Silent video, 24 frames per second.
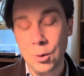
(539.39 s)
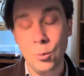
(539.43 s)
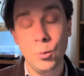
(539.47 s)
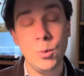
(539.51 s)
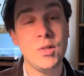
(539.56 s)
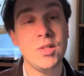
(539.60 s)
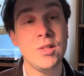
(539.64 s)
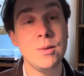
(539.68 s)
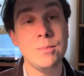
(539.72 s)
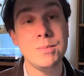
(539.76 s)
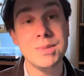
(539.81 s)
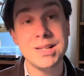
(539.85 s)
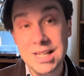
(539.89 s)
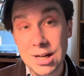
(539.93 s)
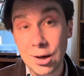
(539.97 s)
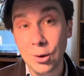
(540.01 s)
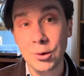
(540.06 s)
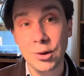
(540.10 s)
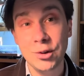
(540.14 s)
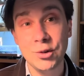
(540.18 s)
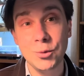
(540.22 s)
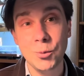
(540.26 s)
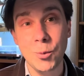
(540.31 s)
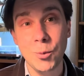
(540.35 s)
with the
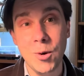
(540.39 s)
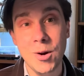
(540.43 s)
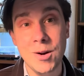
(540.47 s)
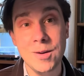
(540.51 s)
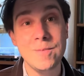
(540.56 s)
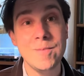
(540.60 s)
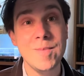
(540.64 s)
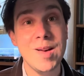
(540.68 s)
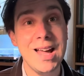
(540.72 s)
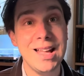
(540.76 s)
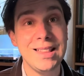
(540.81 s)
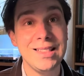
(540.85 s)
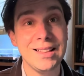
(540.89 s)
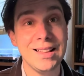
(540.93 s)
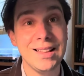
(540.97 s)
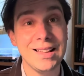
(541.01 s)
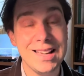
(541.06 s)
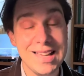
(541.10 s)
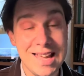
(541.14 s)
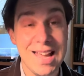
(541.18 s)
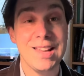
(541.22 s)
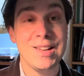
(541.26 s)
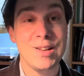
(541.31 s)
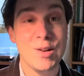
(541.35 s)
materialist one, and the
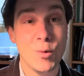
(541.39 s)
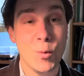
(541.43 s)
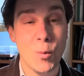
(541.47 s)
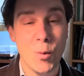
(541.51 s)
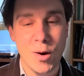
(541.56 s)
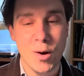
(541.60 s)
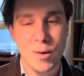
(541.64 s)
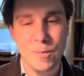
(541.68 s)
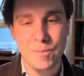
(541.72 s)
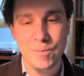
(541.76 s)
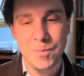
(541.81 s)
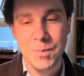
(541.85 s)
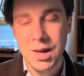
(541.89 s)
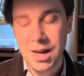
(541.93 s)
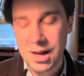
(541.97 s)
Lacanian one.